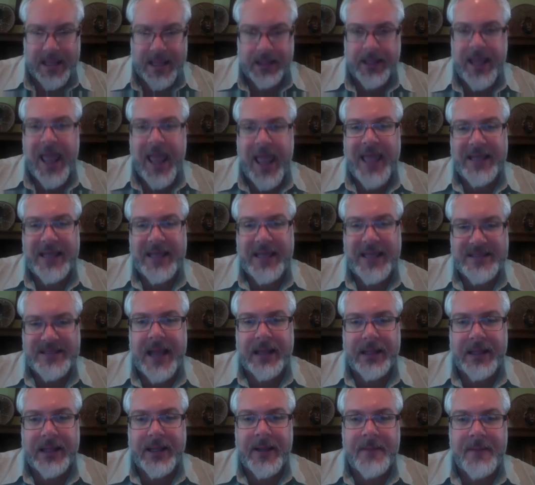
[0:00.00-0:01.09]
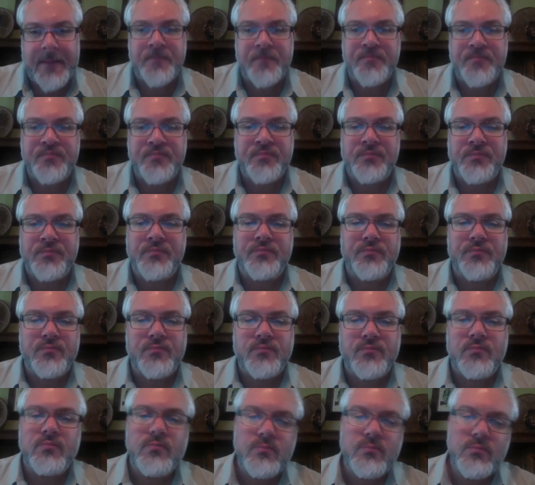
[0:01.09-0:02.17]
You have to finance your own trip
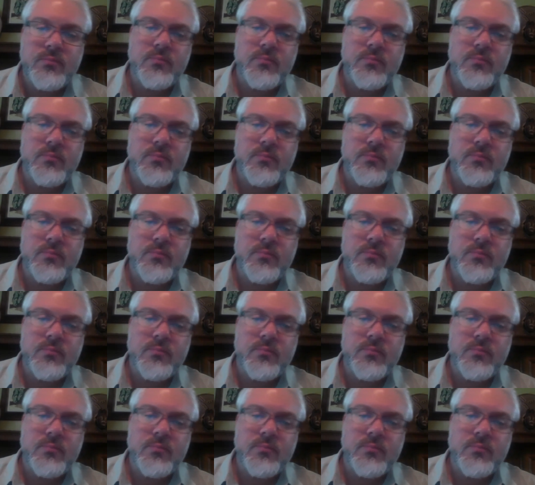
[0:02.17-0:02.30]
otherwise.